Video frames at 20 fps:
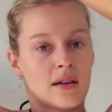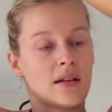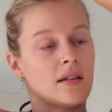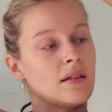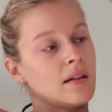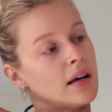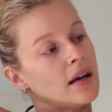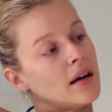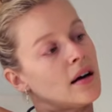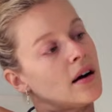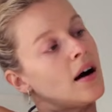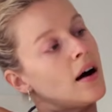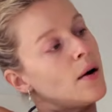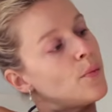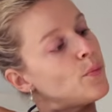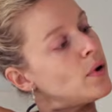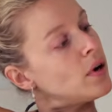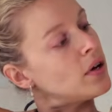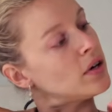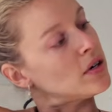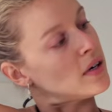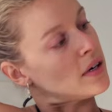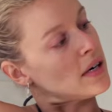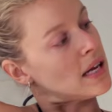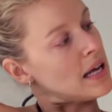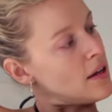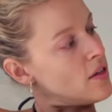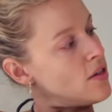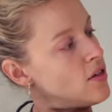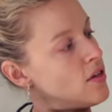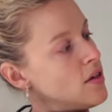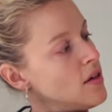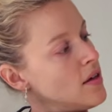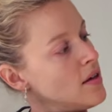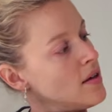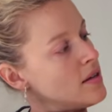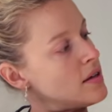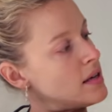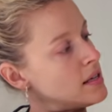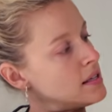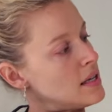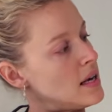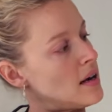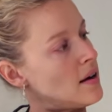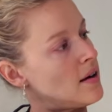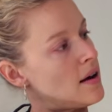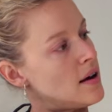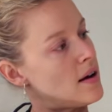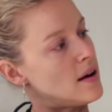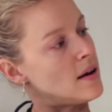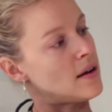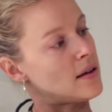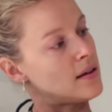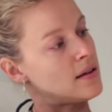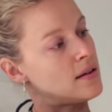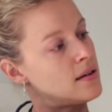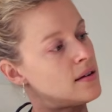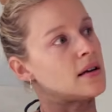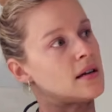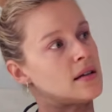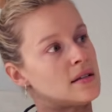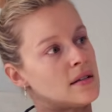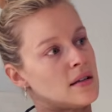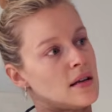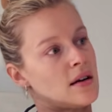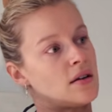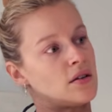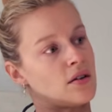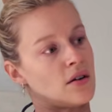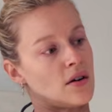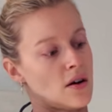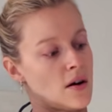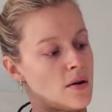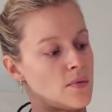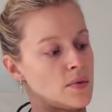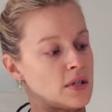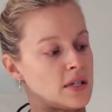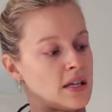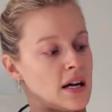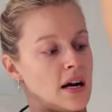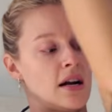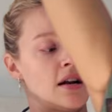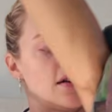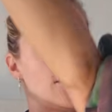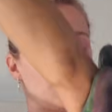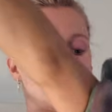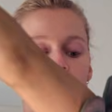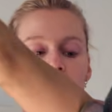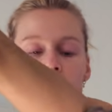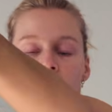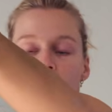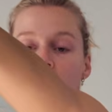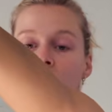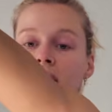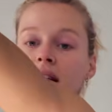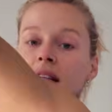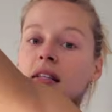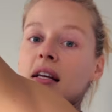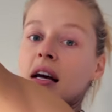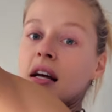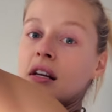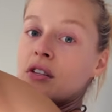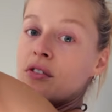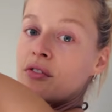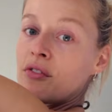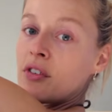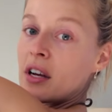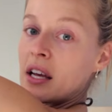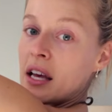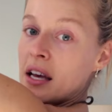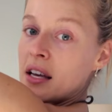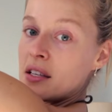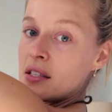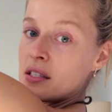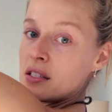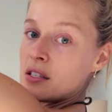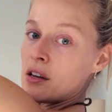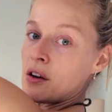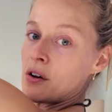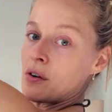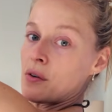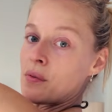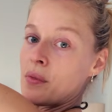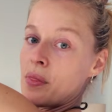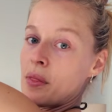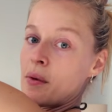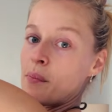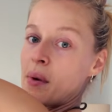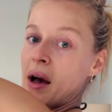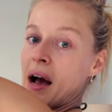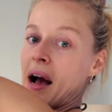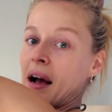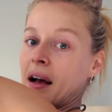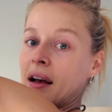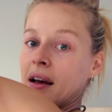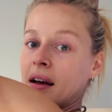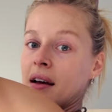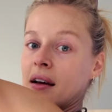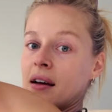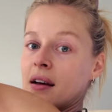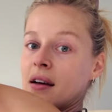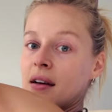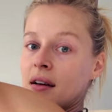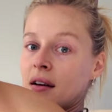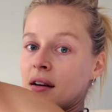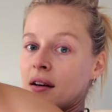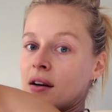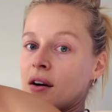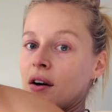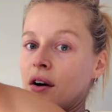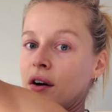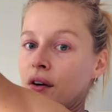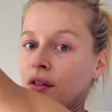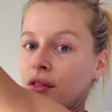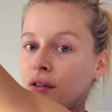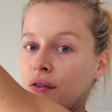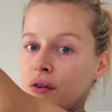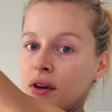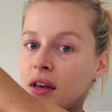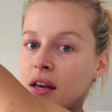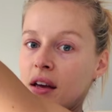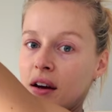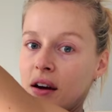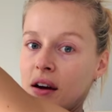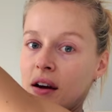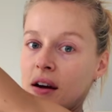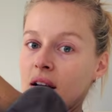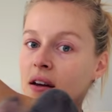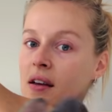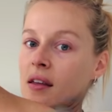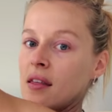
like up underneath this area, because the underarm is kind of where I tend to forget. So the back, all through here.